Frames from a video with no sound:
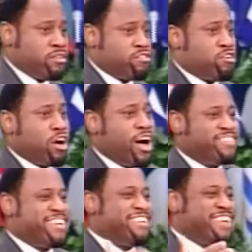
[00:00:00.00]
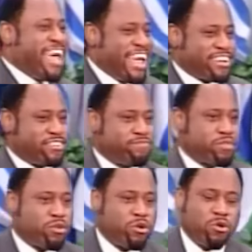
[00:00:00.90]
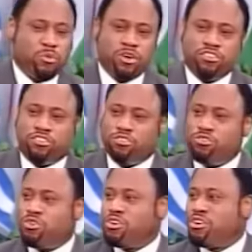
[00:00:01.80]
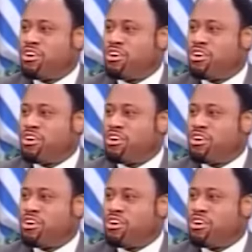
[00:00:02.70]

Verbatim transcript: So God's intent was to